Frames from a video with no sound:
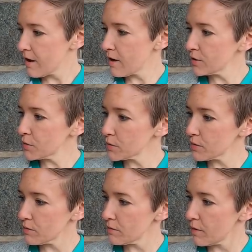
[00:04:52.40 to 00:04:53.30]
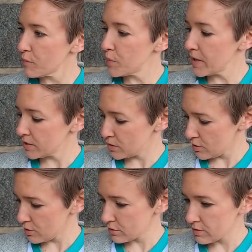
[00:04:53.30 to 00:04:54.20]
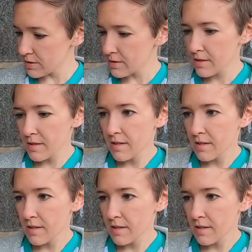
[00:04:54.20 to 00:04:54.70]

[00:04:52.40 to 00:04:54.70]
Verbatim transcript: all sorts of pictures,